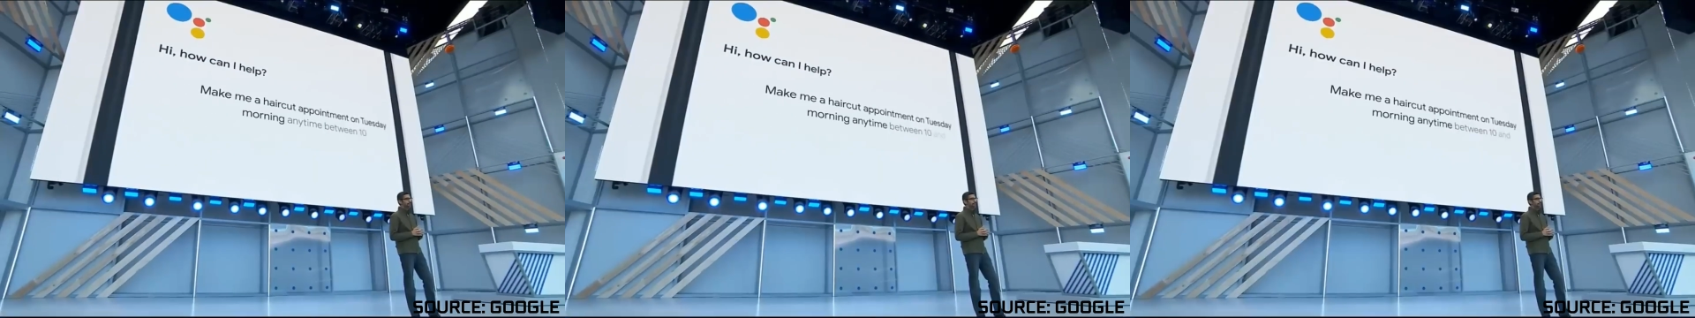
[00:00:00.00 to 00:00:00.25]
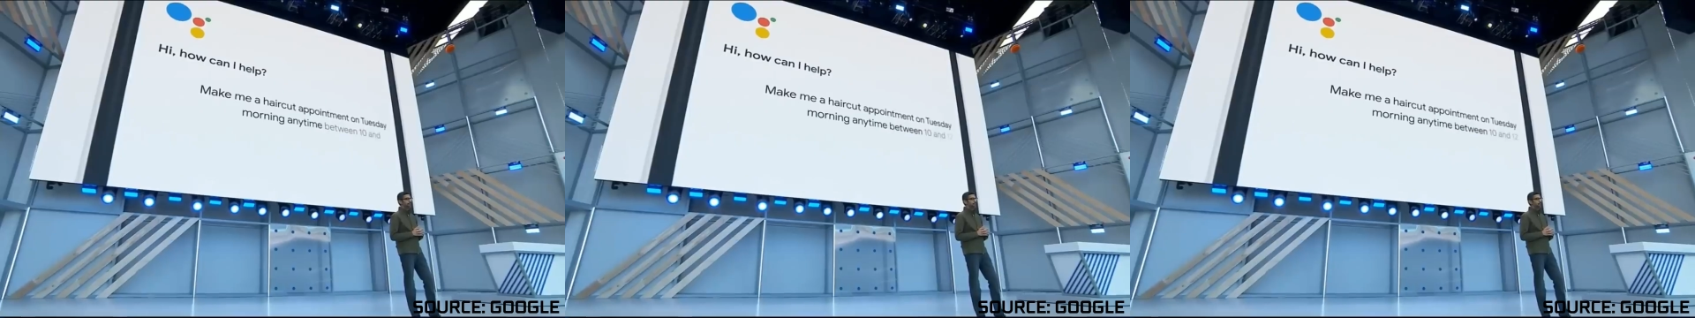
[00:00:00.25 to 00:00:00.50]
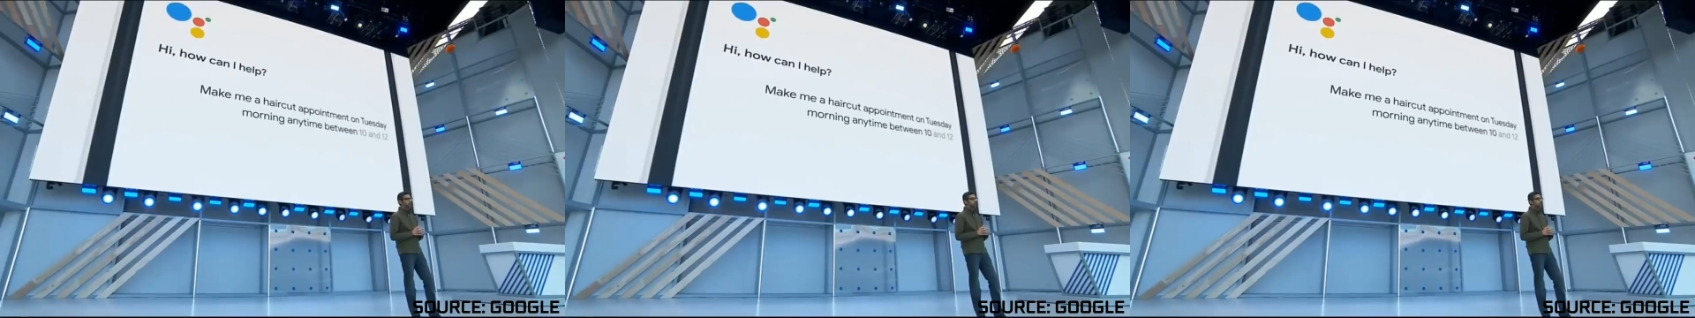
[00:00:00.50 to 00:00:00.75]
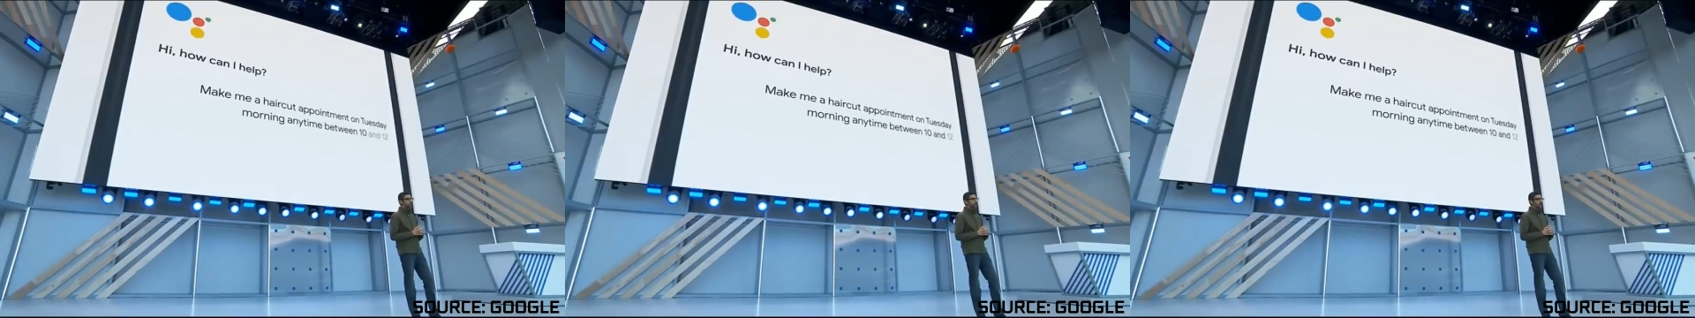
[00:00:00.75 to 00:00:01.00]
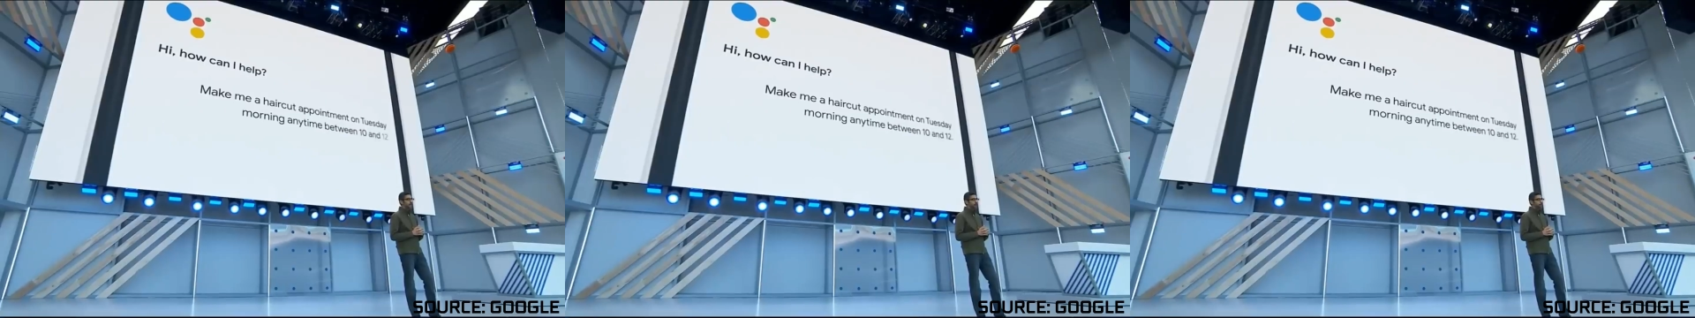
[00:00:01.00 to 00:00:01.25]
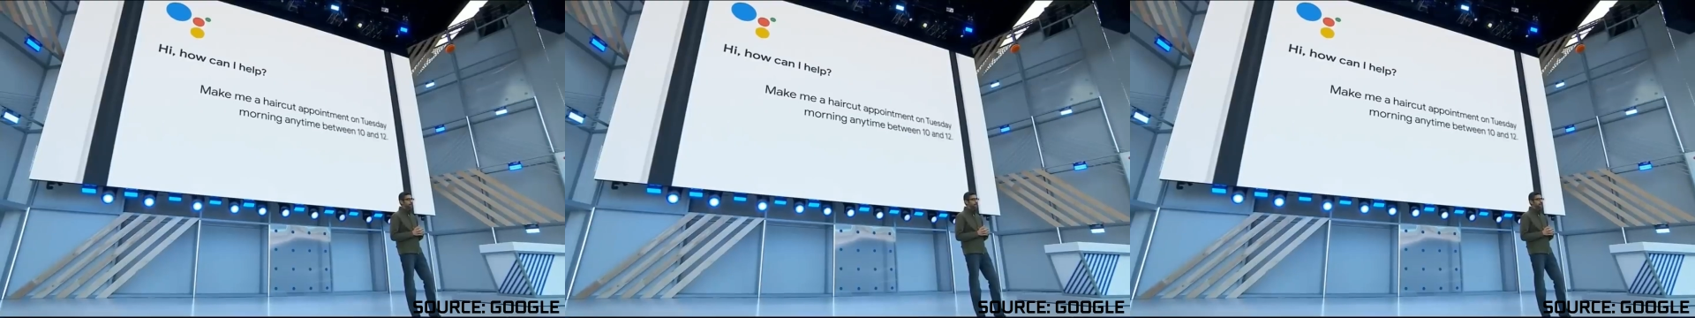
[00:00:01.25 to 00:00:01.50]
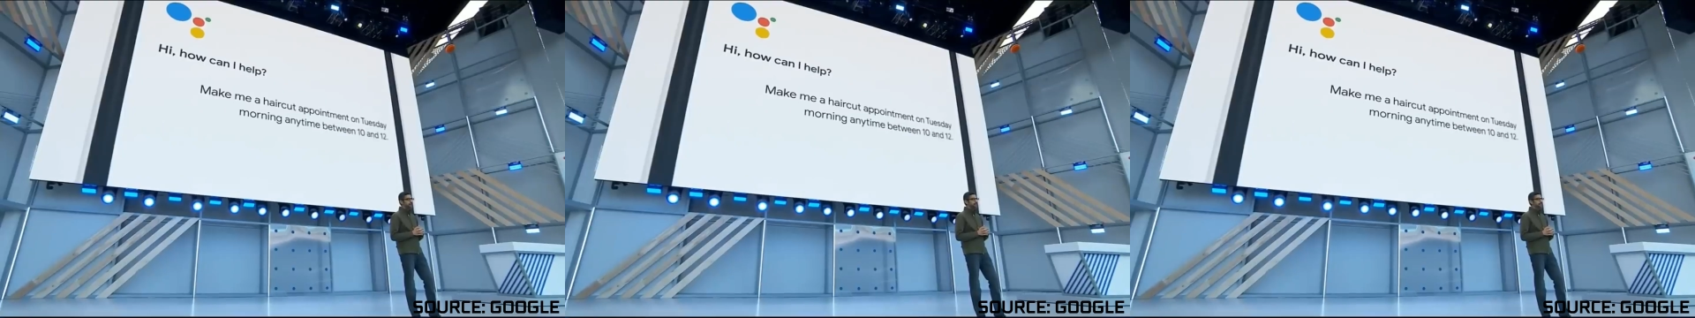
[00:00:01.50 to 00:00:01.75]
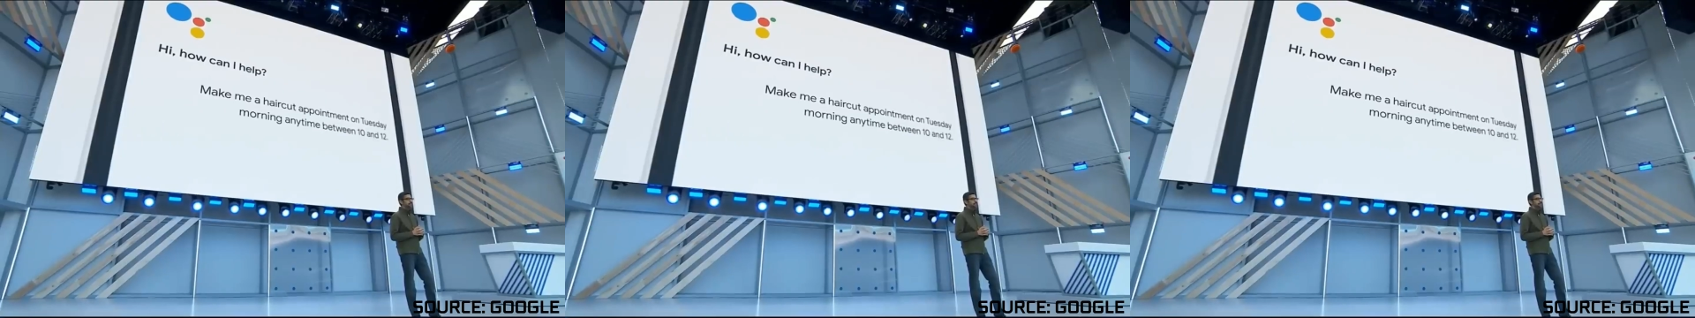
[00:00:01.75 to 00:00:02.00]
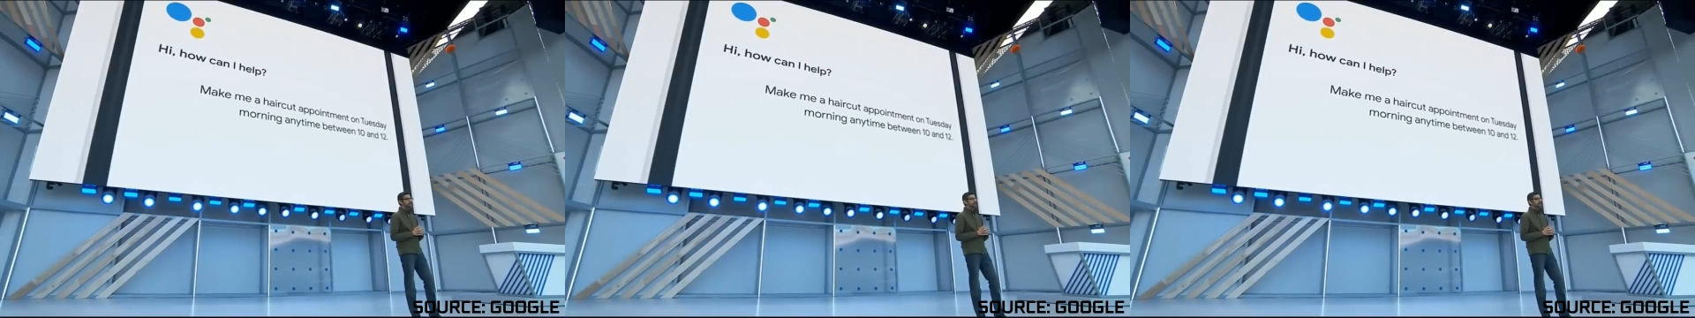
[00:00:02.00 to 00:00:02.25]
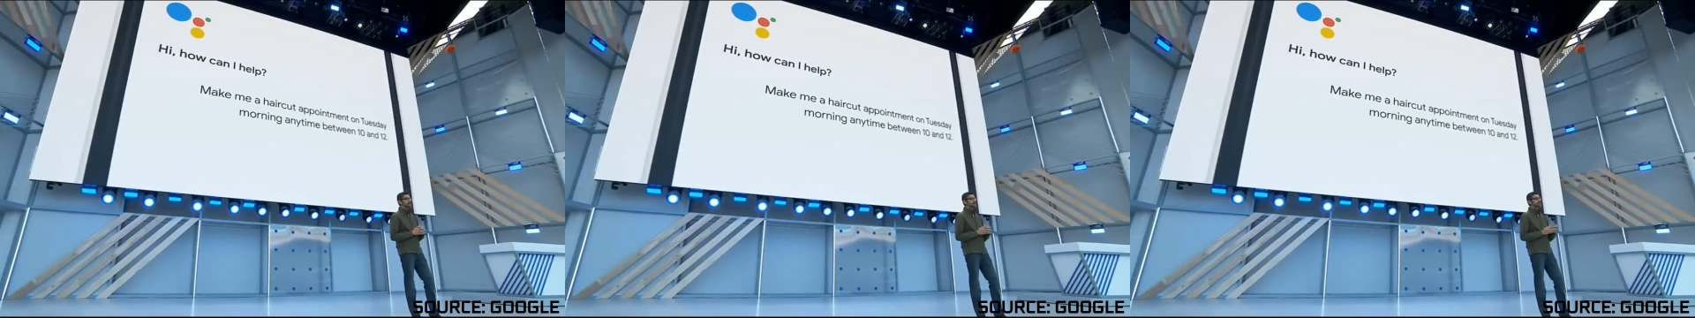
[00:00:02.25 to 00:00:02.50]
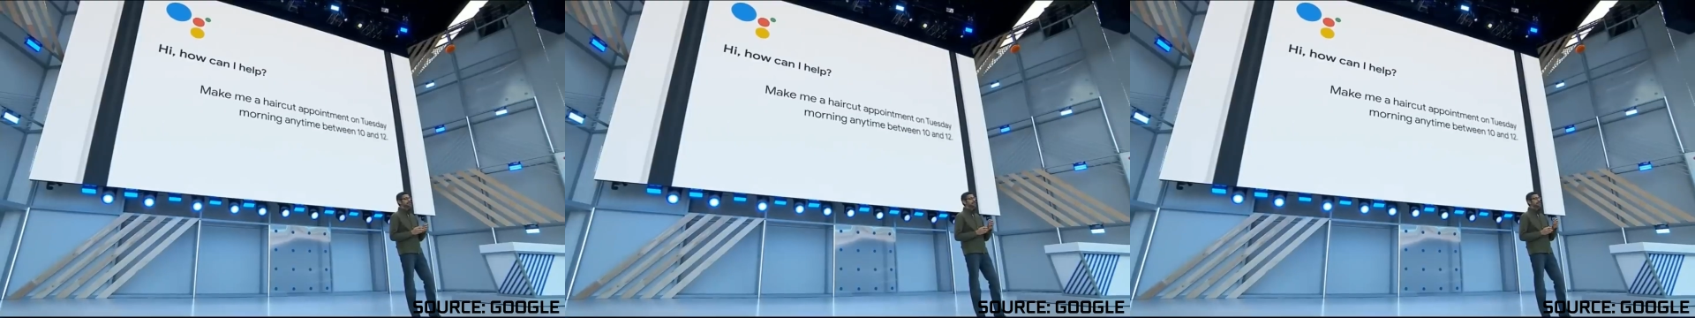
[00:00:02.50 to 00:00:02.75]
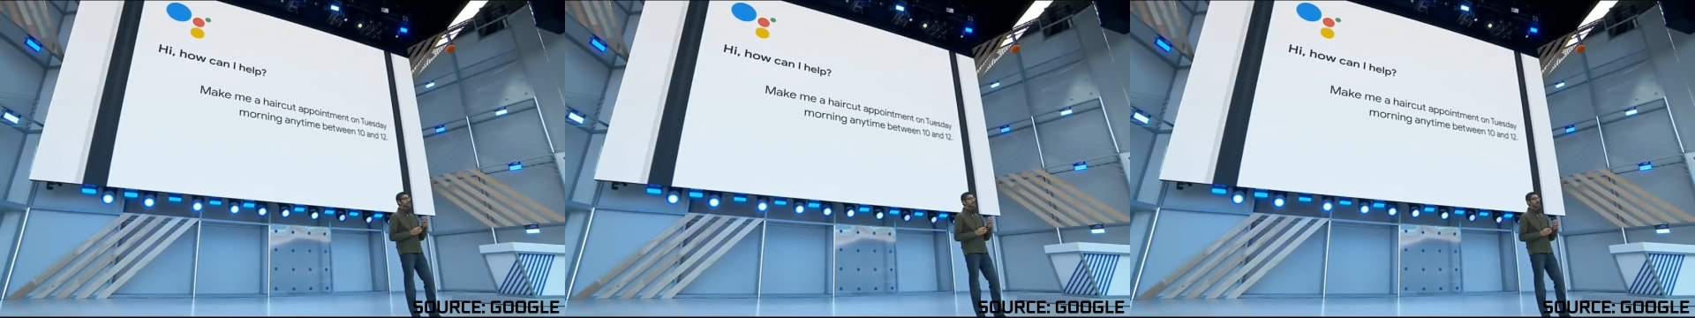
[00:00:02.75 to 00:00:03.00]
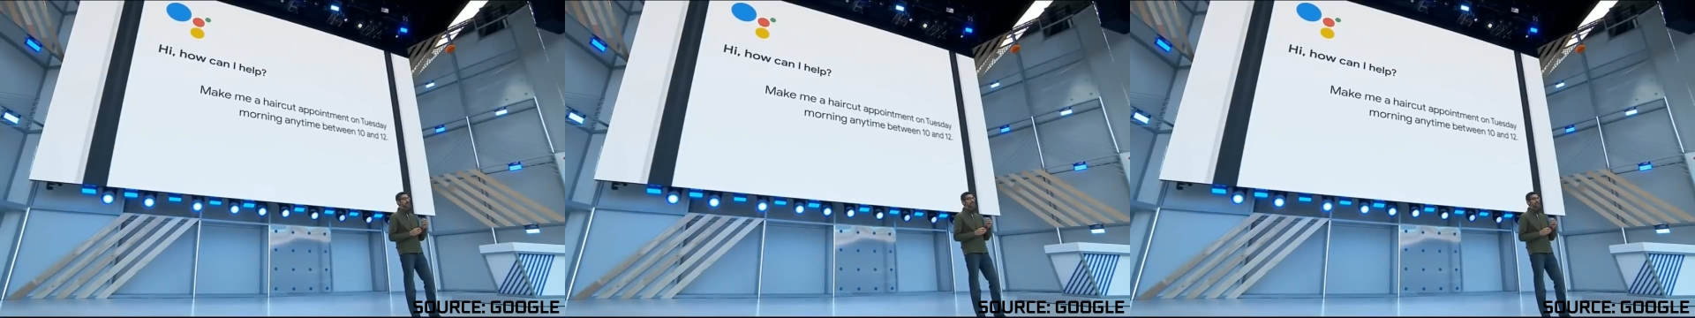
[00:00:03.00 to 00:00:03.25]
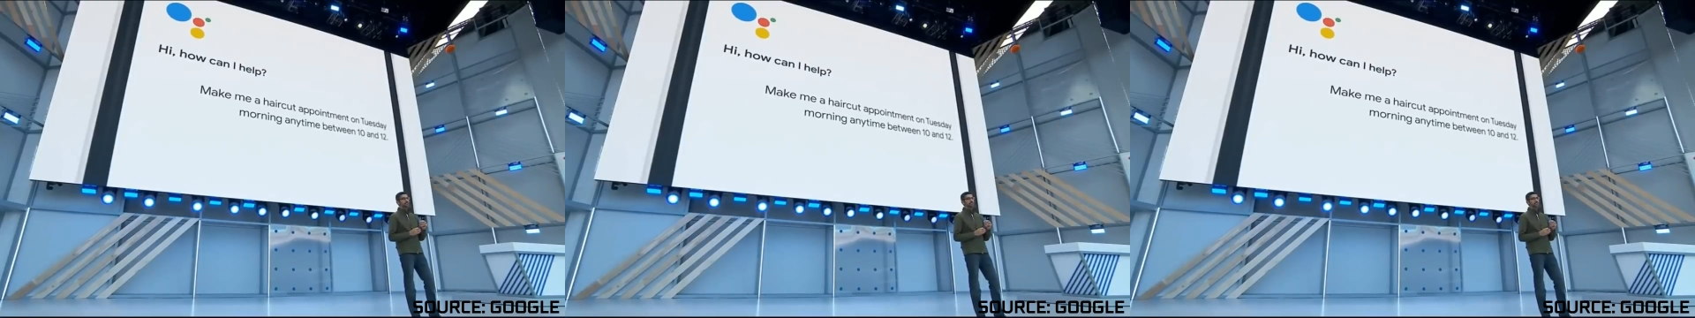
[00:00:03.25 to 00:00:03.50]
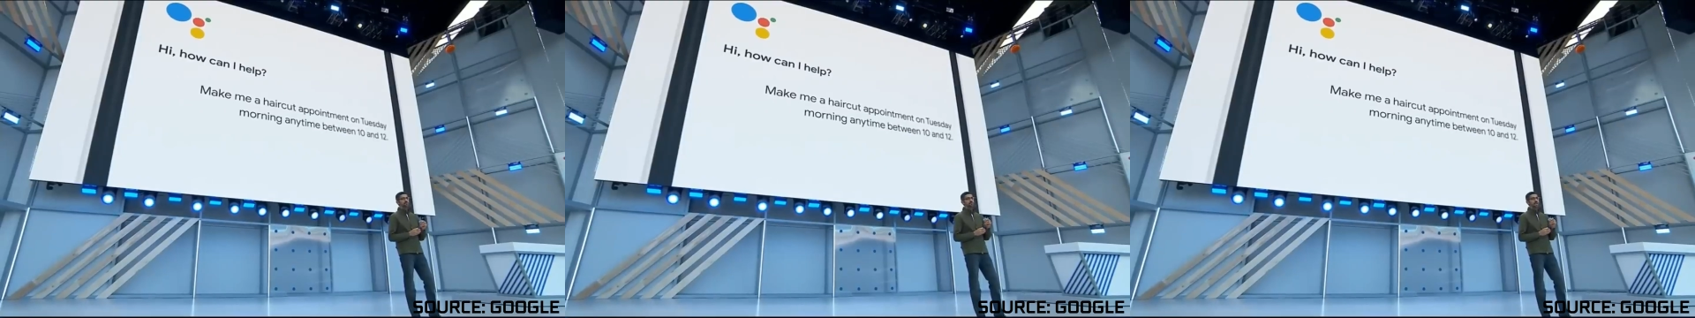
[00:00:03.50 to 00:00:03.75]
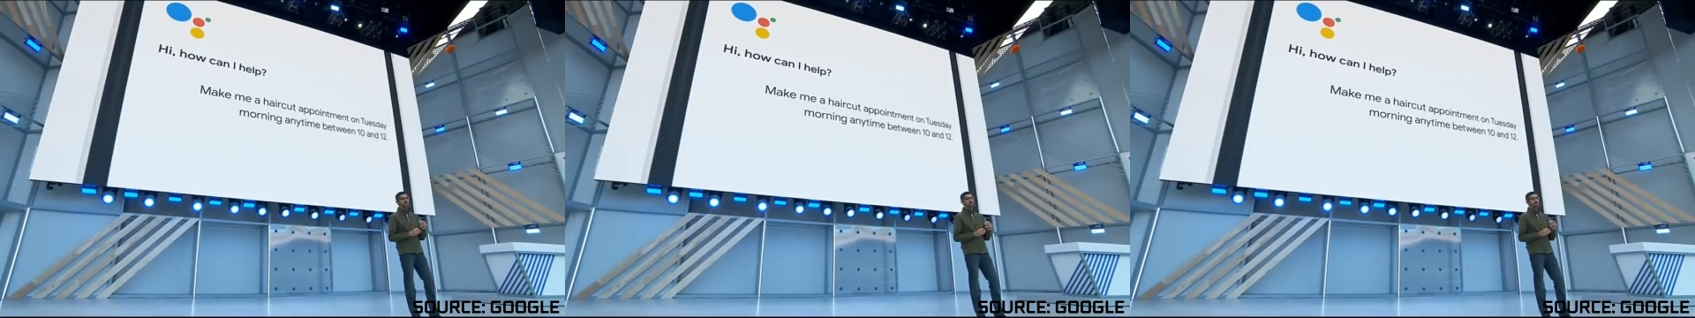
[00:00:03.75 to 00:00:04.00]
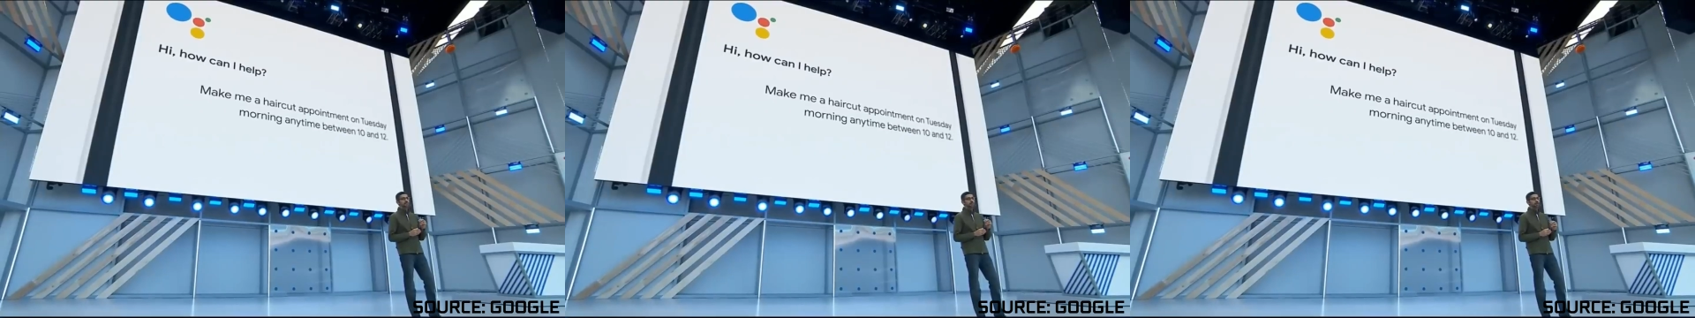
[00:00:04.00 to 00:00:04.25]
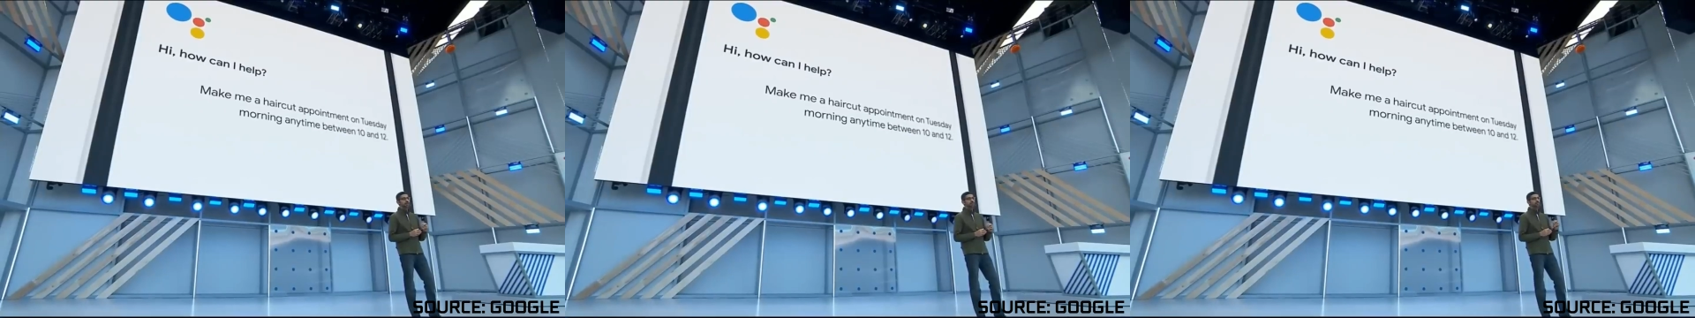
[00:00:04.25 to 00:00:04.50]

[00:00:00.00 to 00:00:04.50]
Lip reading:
[unreadable: no face in view]